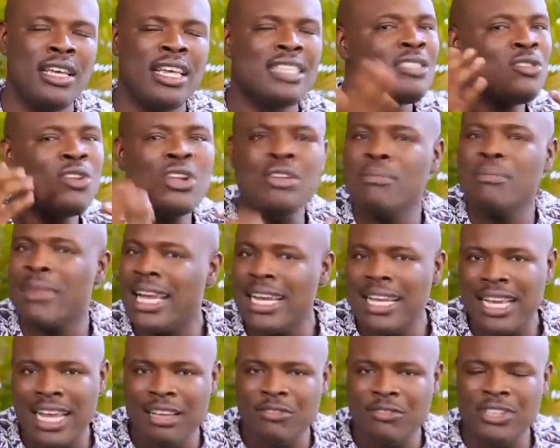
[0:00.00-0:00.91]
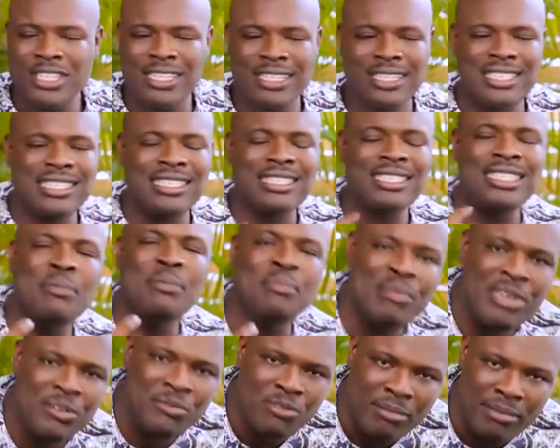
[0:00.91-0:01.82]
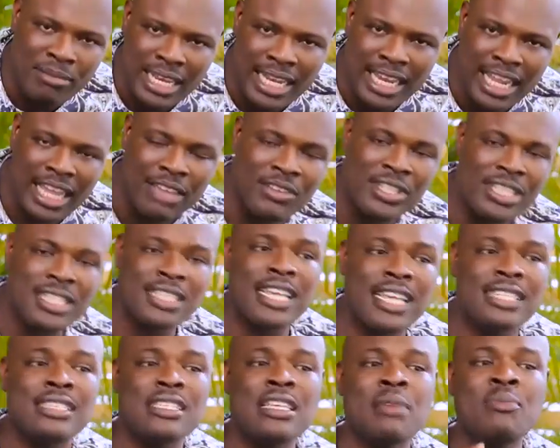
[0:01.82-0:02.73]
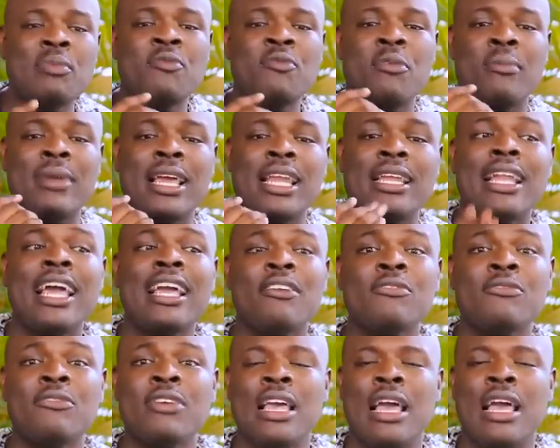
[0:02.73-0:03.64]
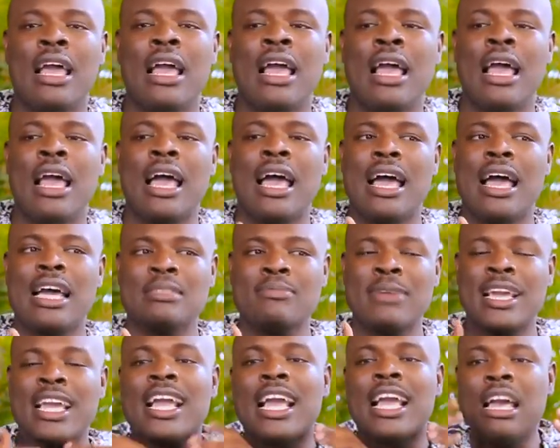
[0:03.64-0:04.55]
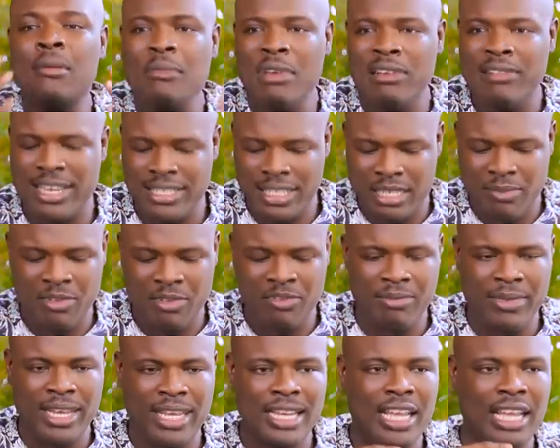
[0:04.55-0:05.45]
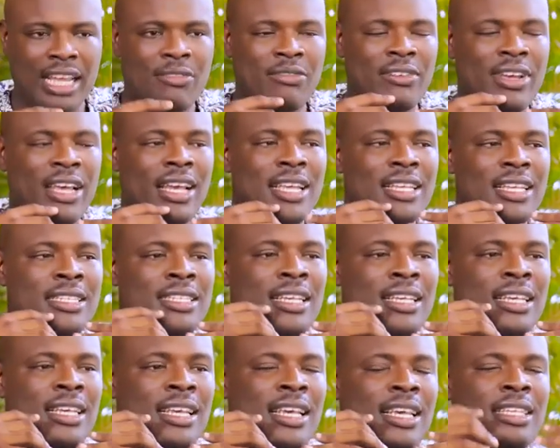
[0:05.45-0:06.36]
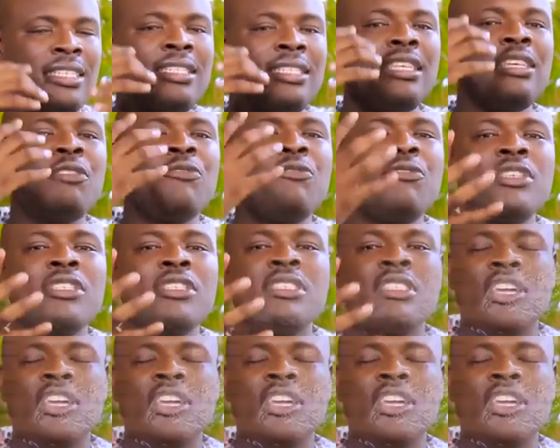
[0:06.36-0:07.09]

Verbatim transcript: it's not my life. It is separate from my life. It is as separate from my life as my camera is separate from my life, as a TV